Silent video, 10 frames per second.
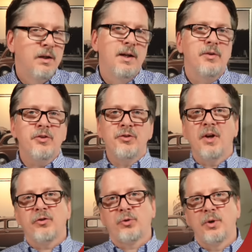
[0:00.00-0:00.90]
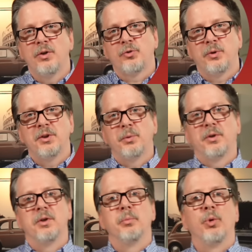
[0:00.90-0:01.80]
Now this next screen is really,
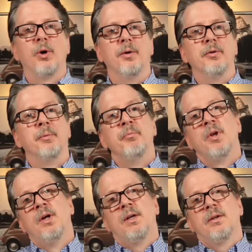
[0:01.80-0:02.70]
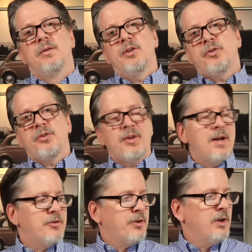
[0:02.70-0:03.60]
really important. This is
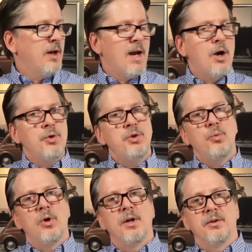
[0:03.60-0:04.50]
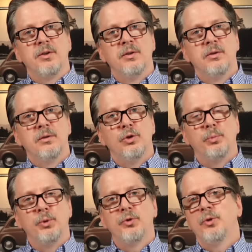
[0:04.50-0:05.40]
asking how you want
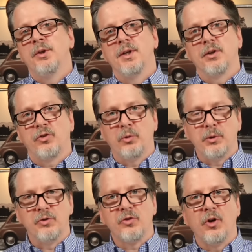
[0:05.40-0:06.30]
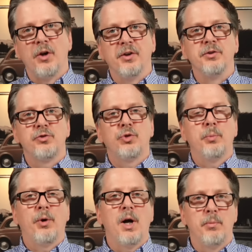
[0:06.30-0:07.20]
Ubuntu Linux to be installed, and there's two
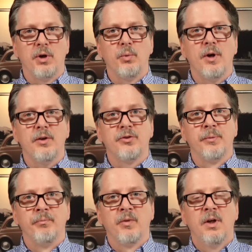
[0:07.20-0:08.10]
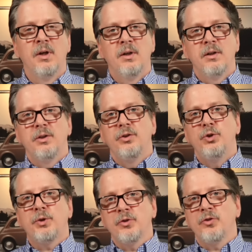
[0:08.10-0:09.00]
primary ways.
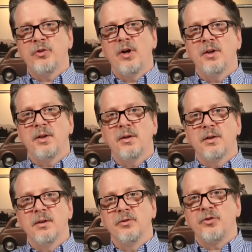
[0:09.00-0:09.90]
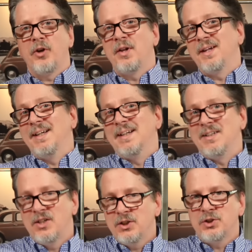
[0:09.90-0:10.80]
You can install it in
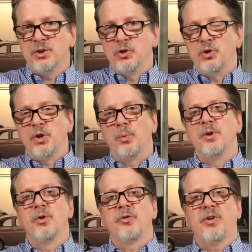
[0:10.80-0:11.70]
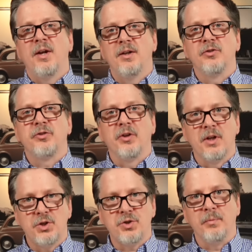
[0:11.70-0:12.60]
addition to your Windows 10
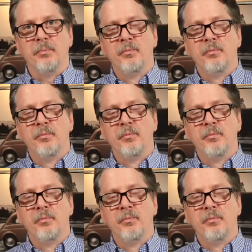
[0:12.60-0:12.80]
installation.